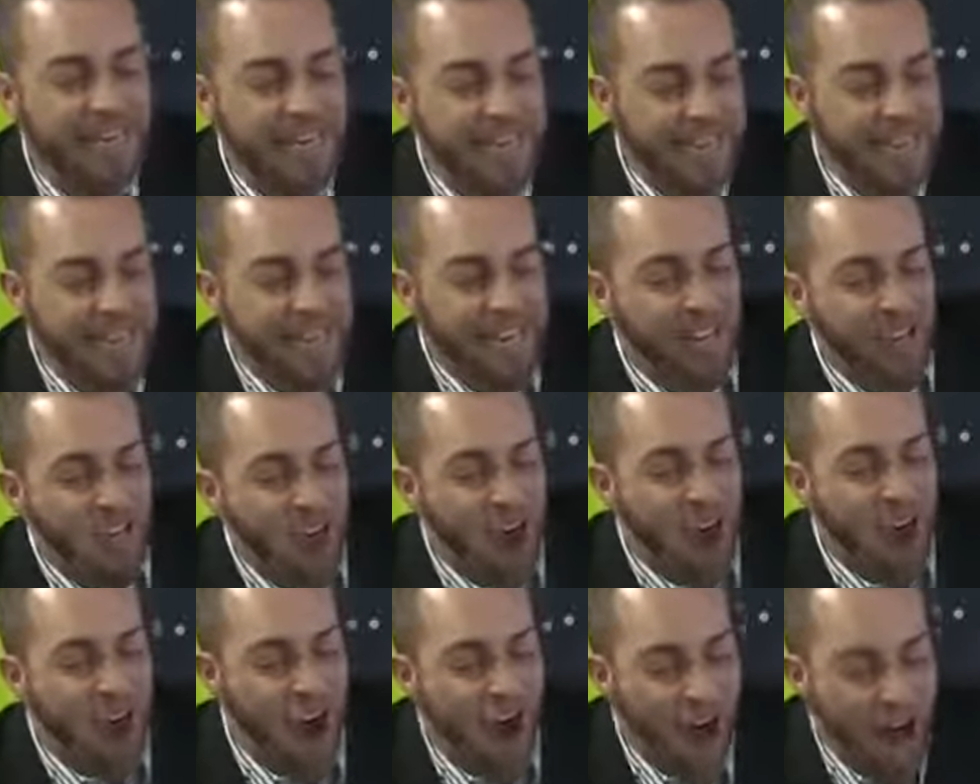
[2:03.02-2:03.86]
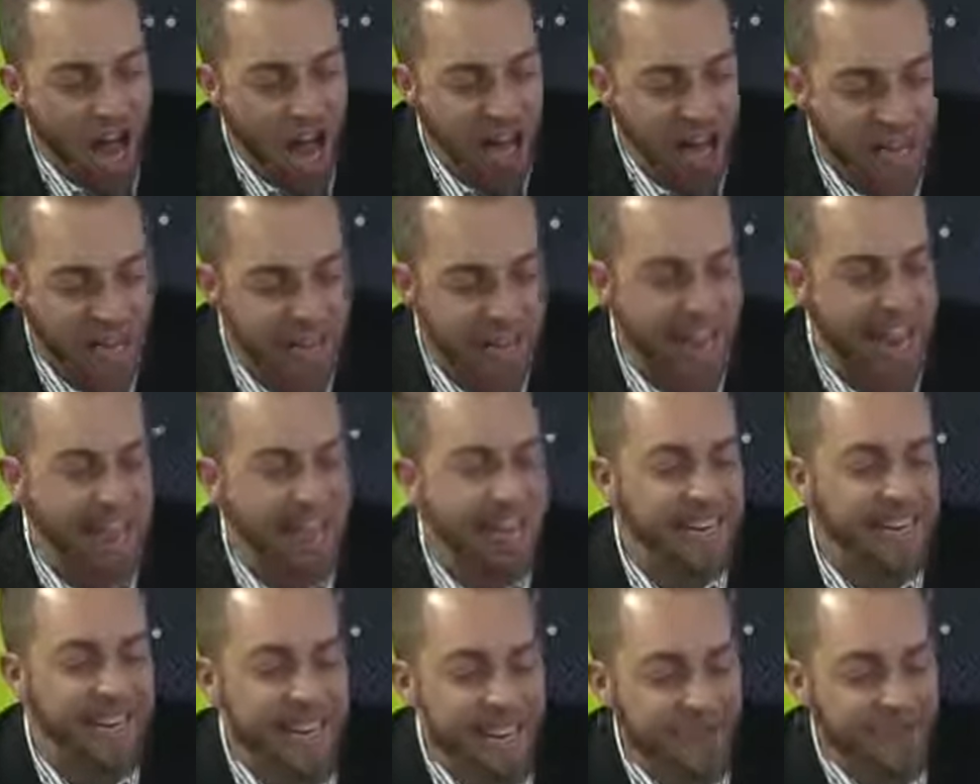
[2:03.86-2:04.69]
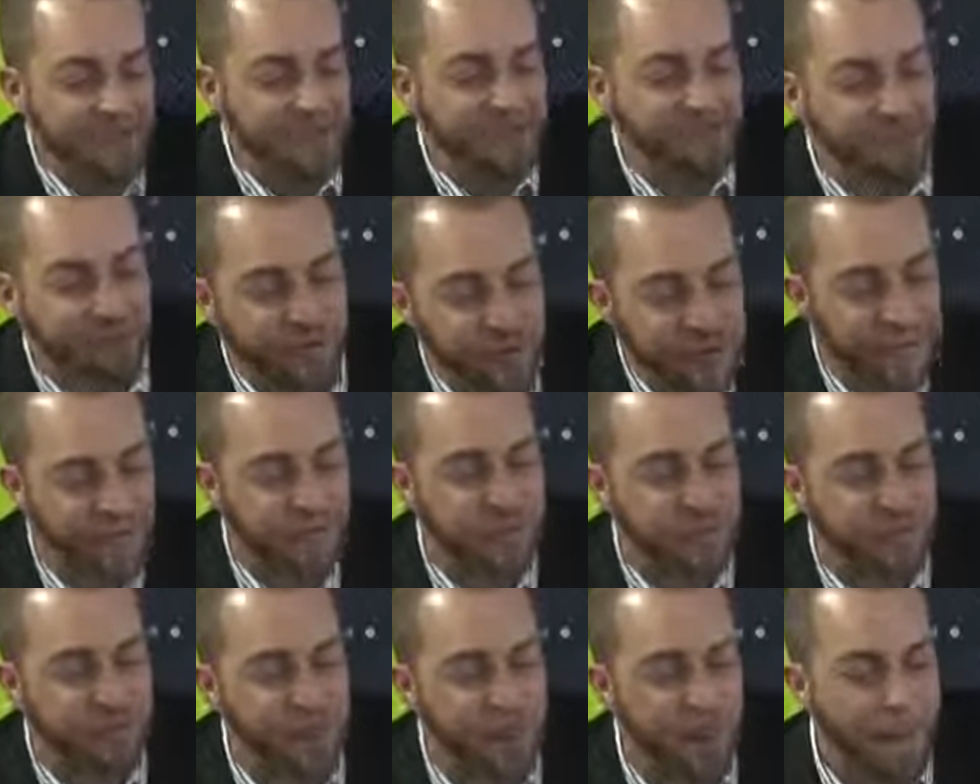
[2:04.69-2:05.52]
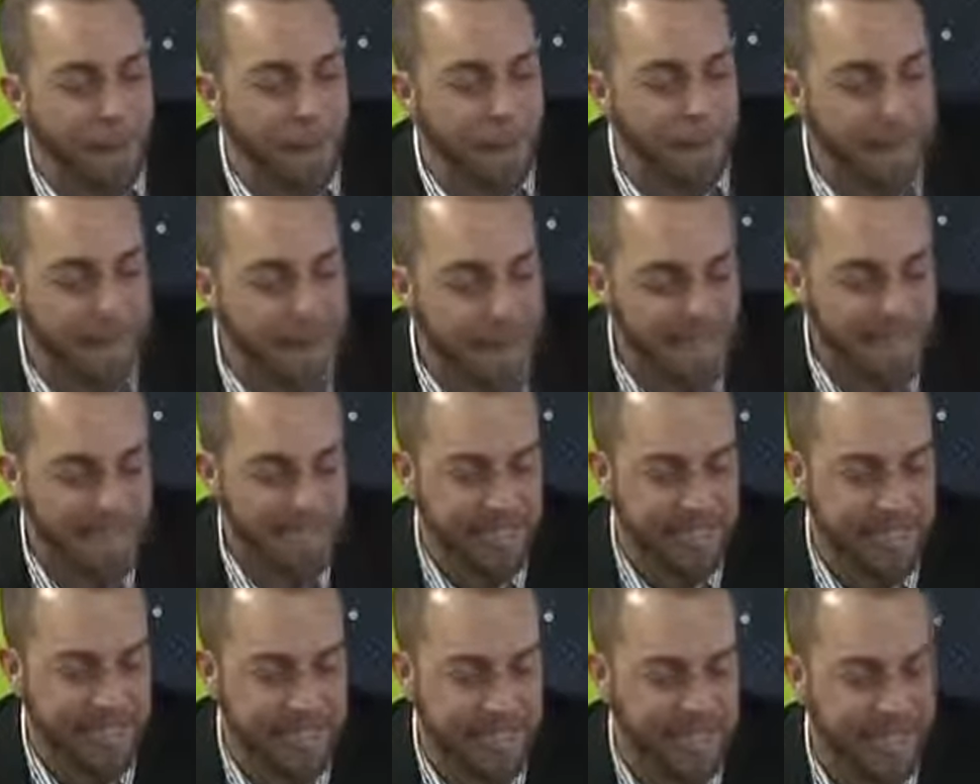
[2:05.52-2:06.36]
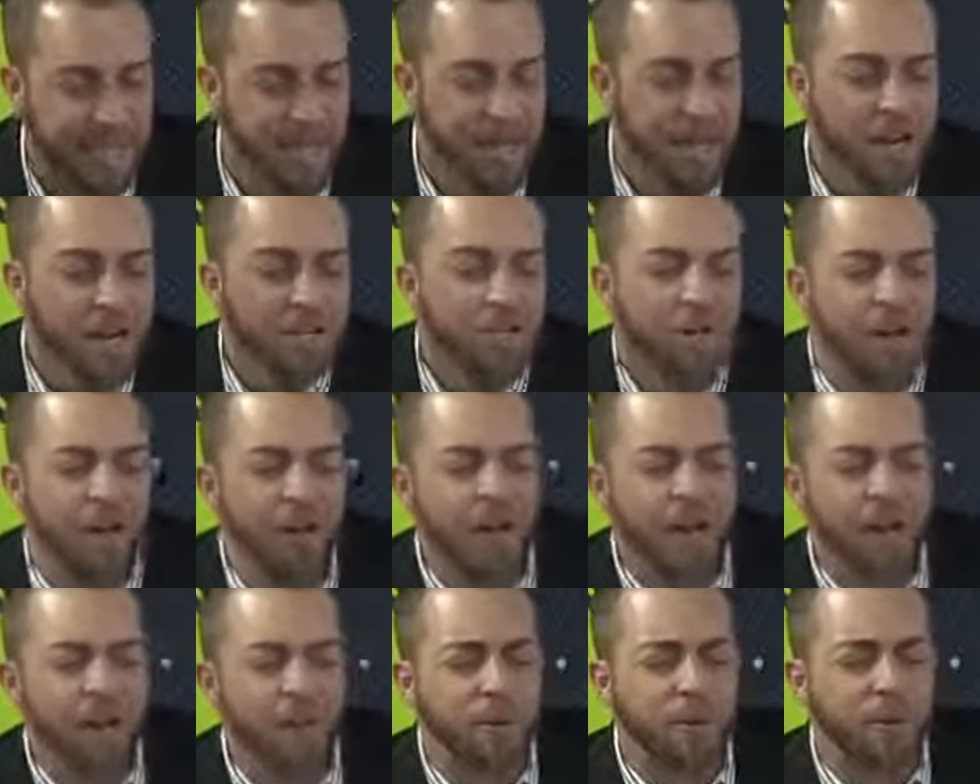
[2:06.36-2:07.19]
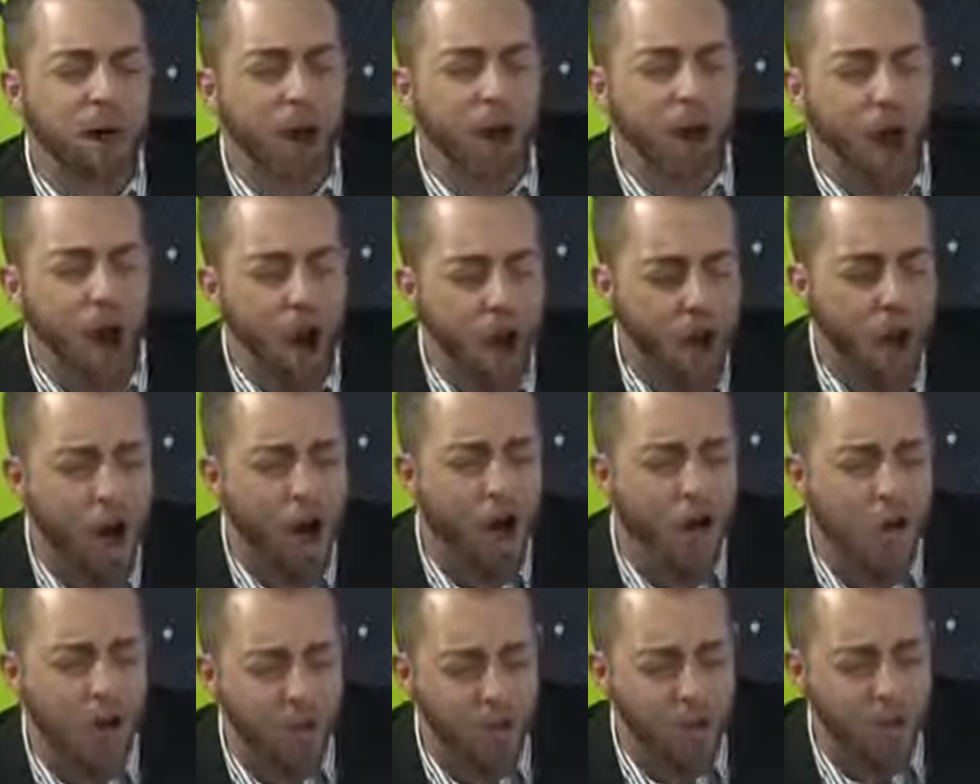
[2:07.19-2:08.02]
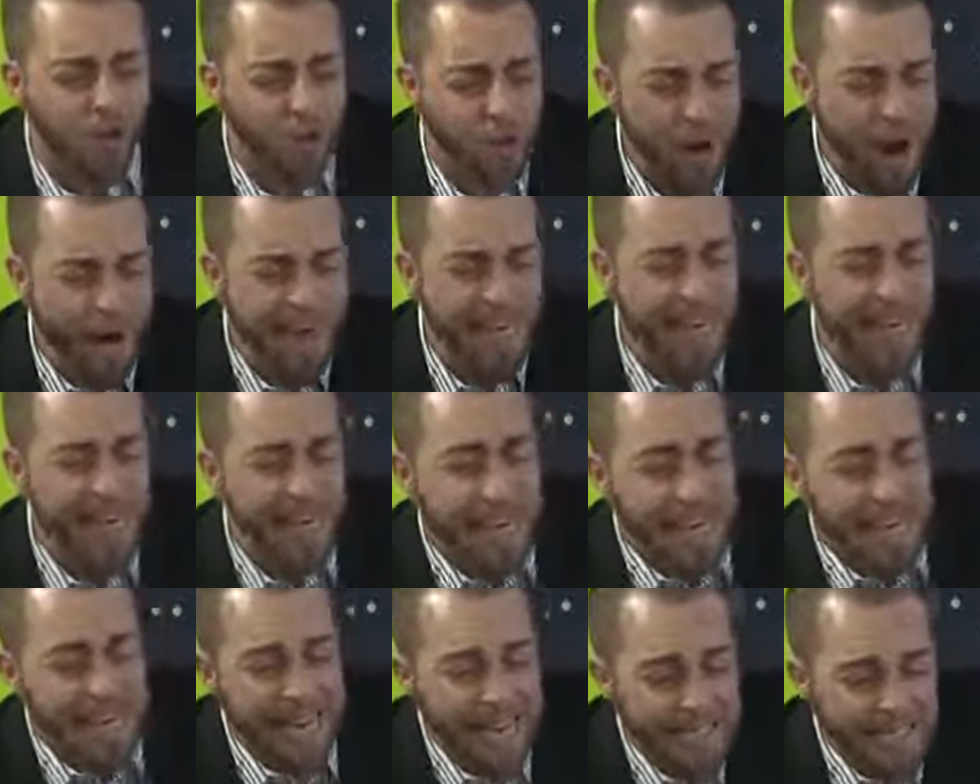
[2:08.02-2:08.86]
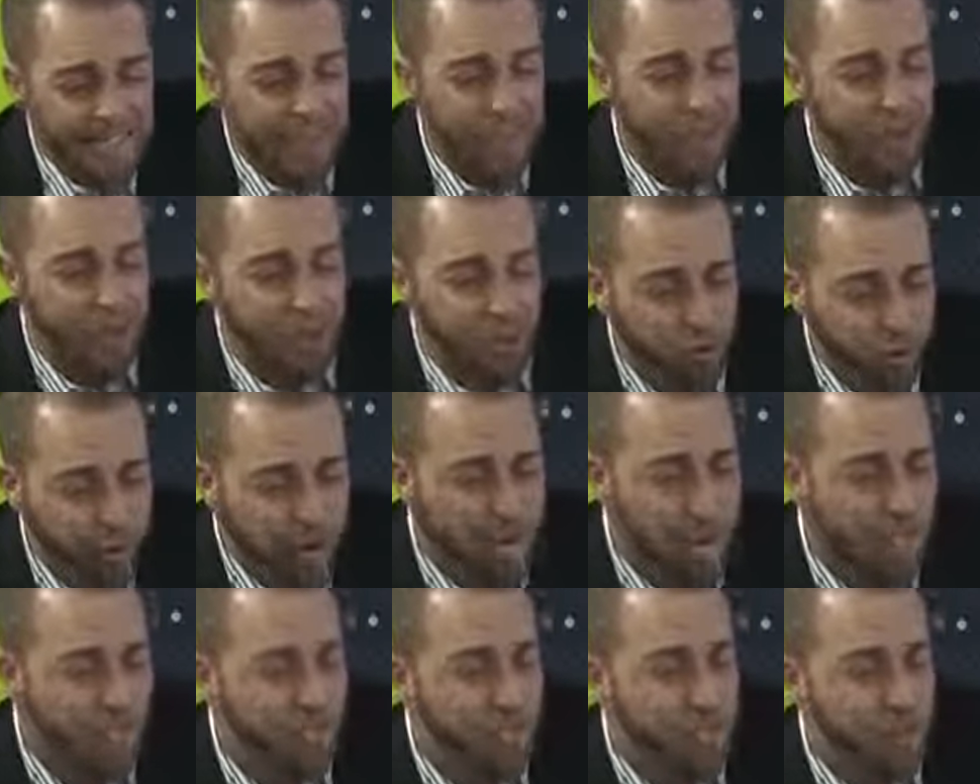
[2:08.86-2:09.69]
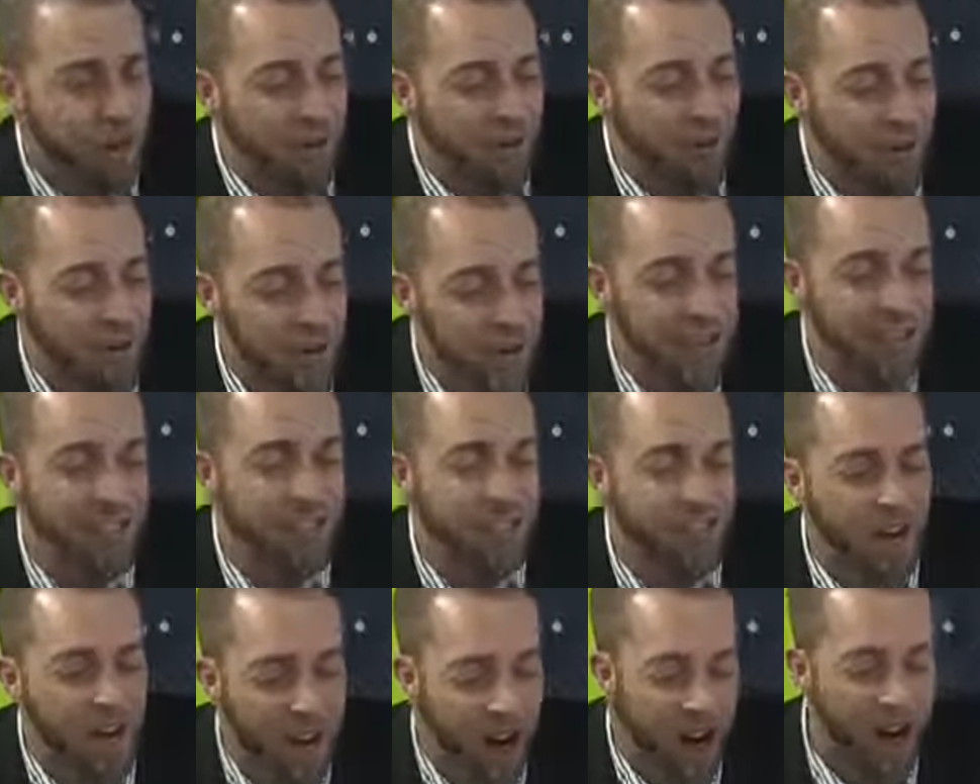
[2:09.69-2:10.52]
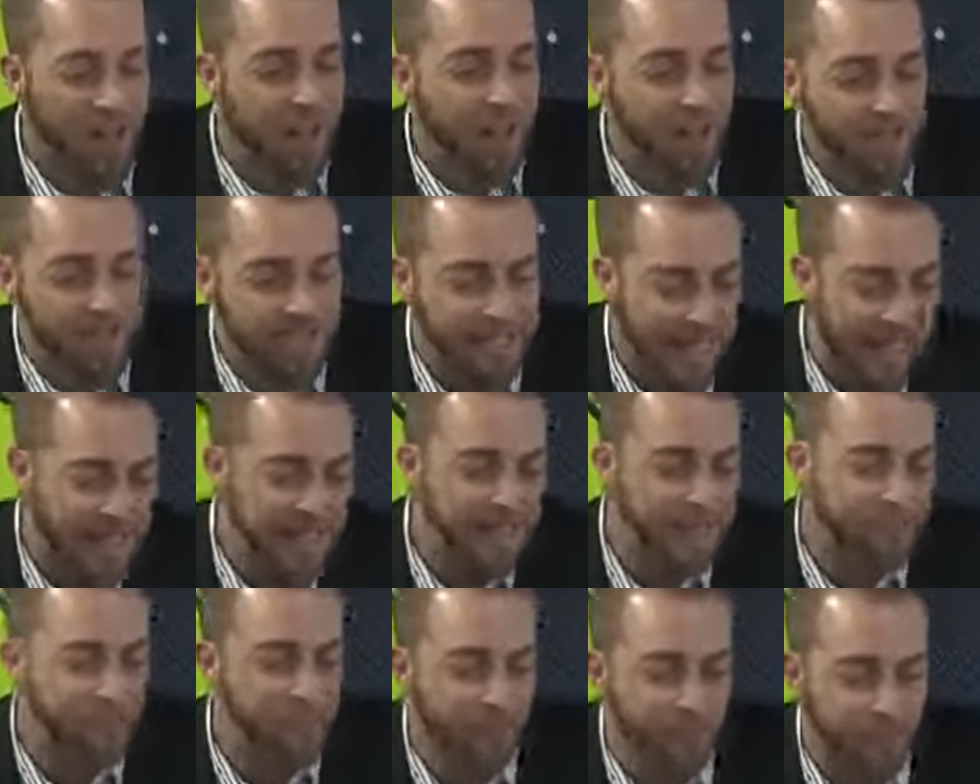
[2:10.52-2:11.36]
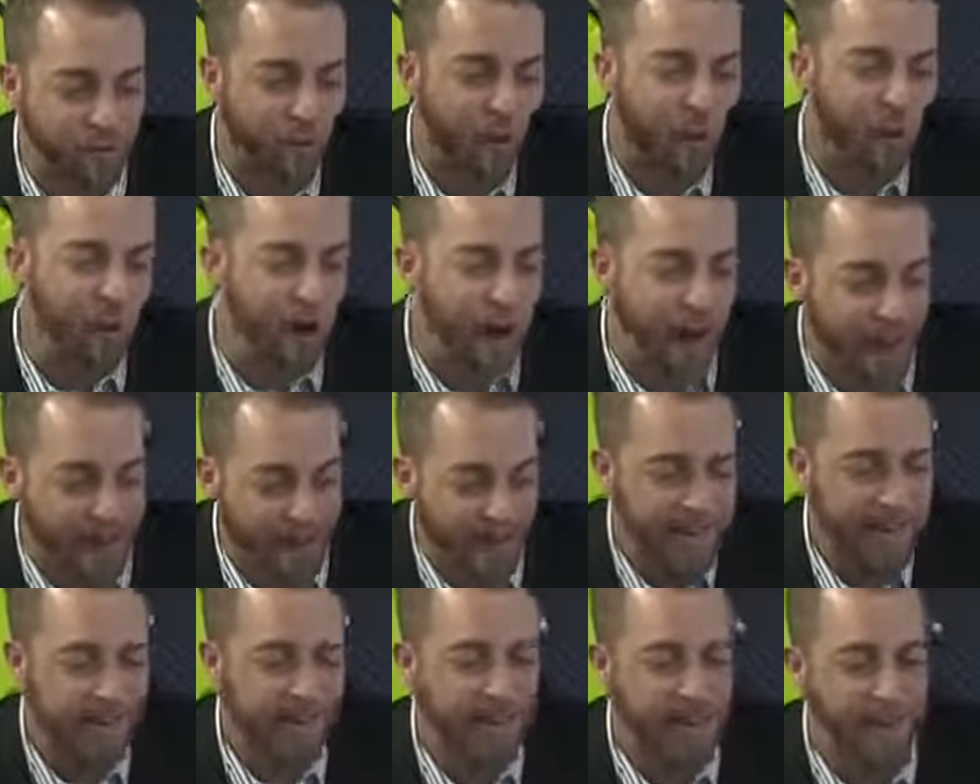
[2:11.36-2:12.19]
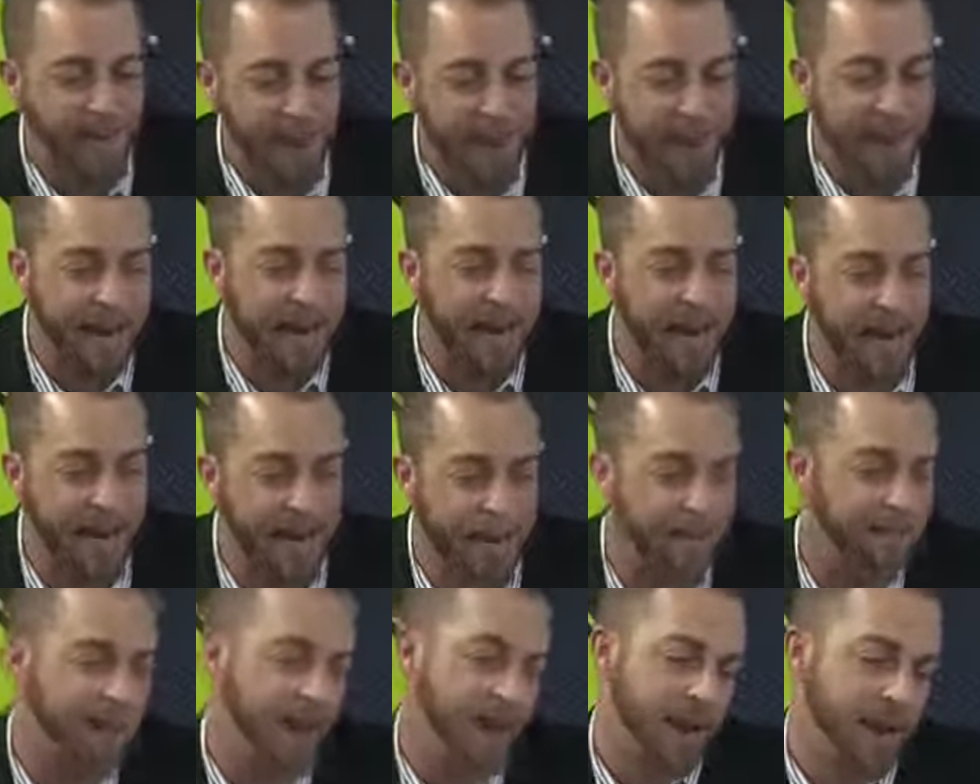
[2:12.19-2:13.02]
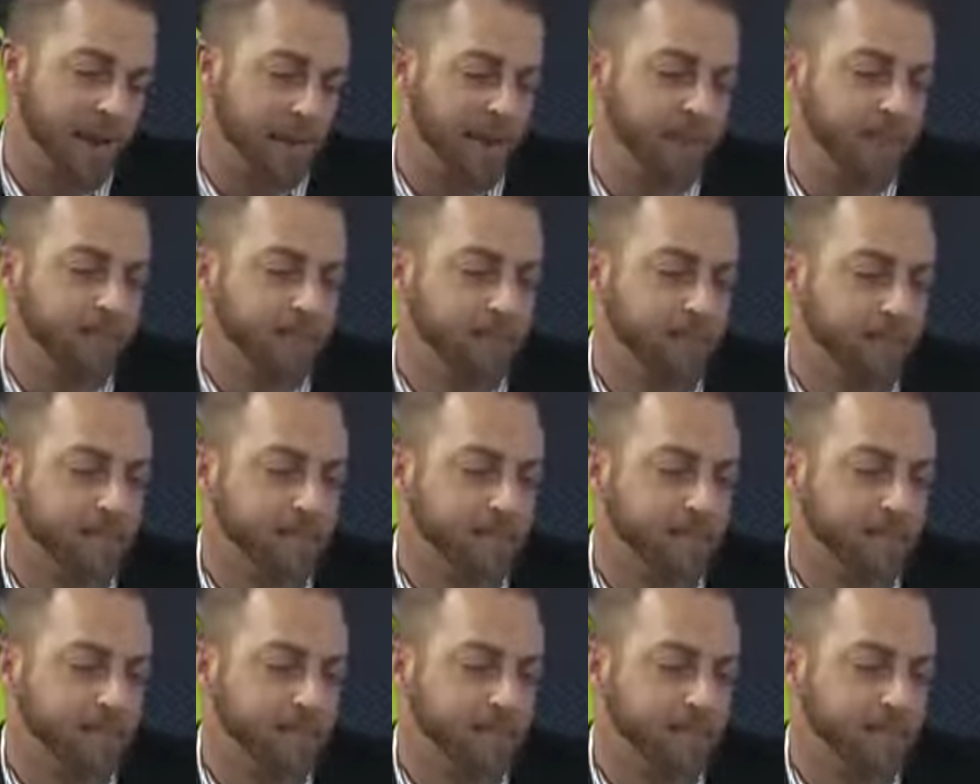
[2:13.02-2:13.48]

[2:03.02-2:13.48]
seal on it, and it even featured the muskets, so there were already illustrations of guns on the test before I even made mine.